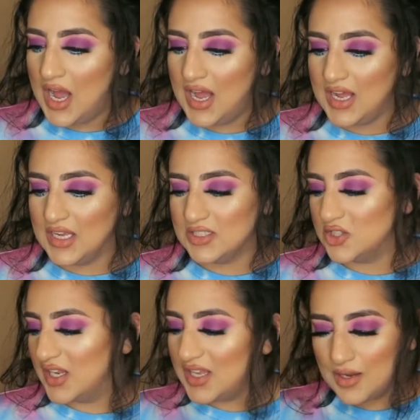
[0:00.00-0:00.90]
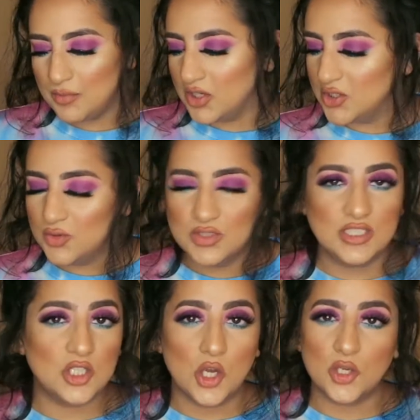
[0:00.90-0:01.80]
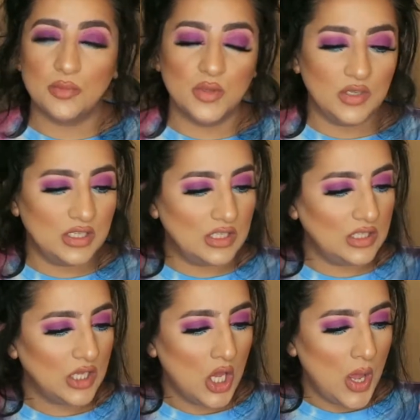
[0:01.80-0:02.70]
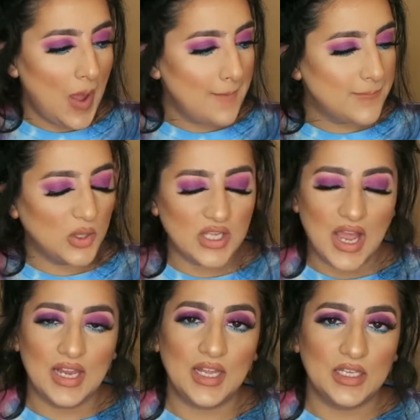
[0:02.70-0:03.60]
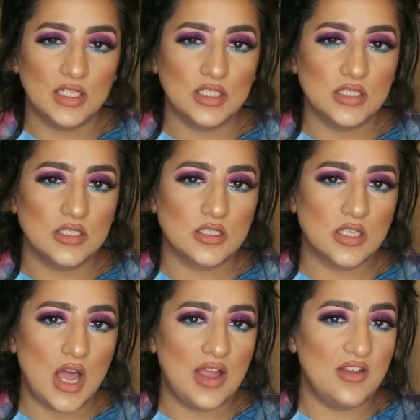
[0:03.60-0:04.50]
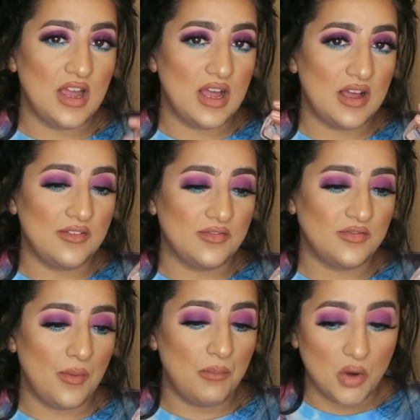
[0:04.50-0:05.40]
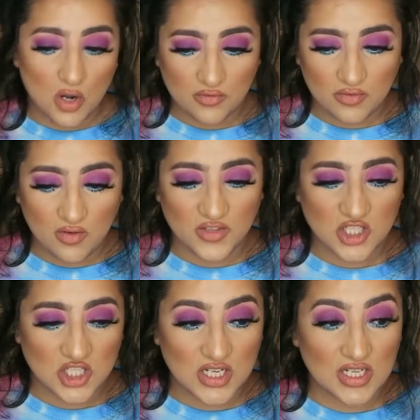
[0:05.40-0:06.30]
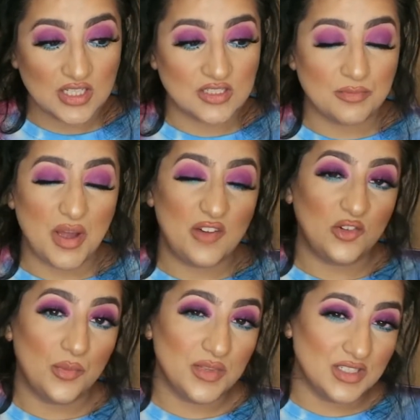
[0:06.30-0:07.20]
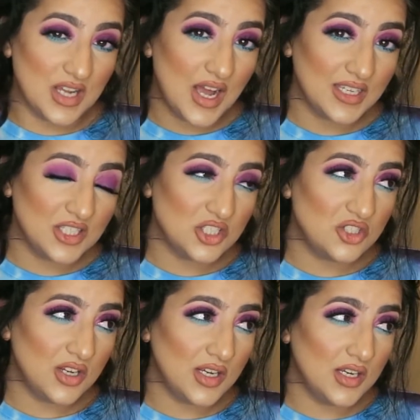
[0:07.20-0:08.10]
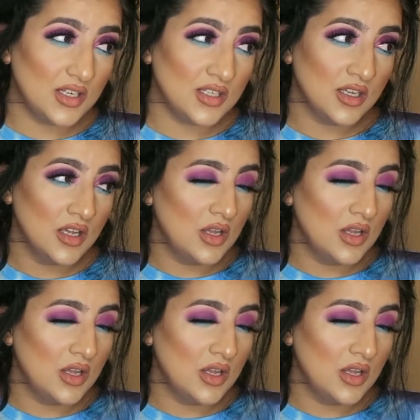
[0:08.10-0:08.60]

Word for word: and today i'm gonna do these huda beauty body highlighters i have both of the shades apart from the darkest shade